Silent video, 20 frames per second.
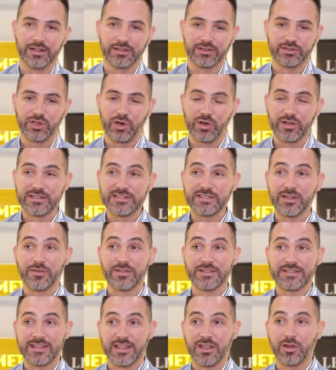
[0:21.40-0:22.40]
uh, tons
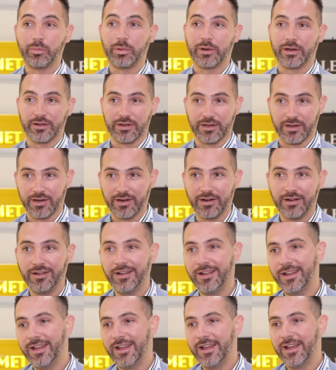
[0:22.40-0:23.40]
of steel per year
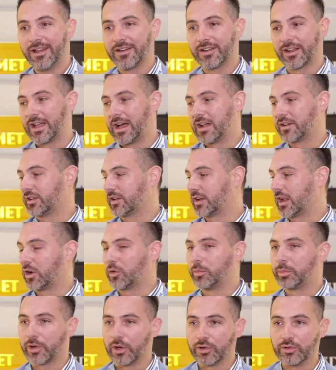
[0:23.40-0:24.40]
regarding
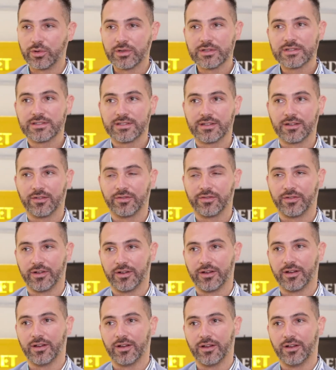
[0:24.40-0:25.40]
our products of,
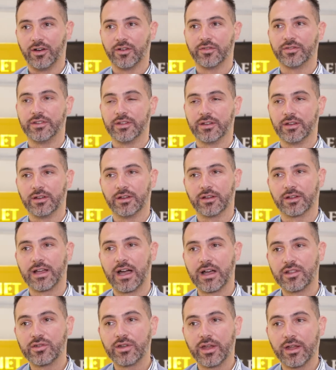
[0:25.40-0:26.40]
uh, of the
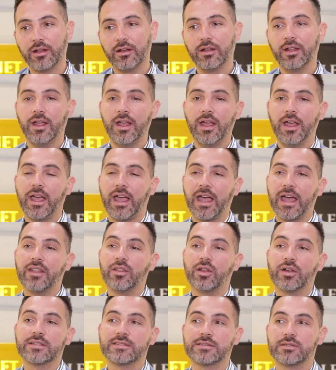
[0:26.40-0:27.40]
guardrail.
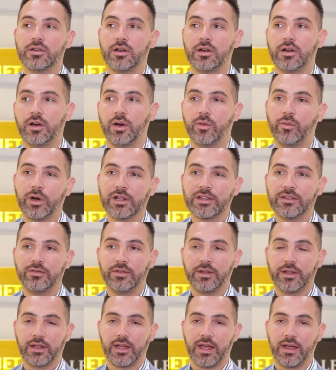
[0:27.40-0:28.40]
And also what
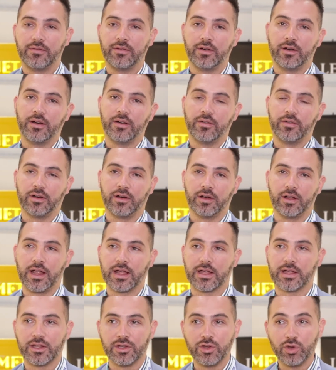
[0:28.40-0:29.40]
we have uh, uh
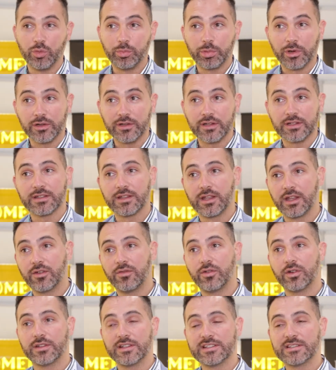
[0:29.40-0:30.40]
like a new products
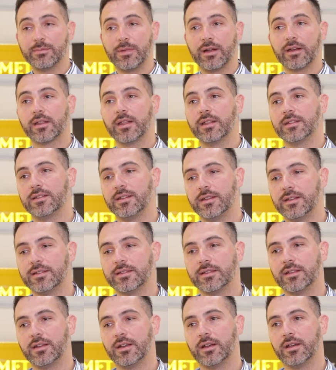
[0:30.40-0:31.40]
here for this market
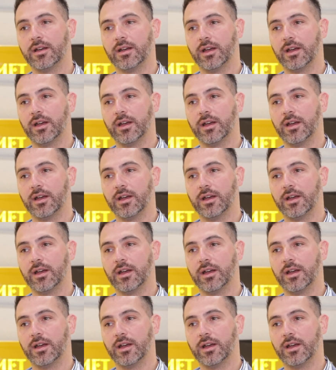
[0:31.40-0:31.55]
is uh,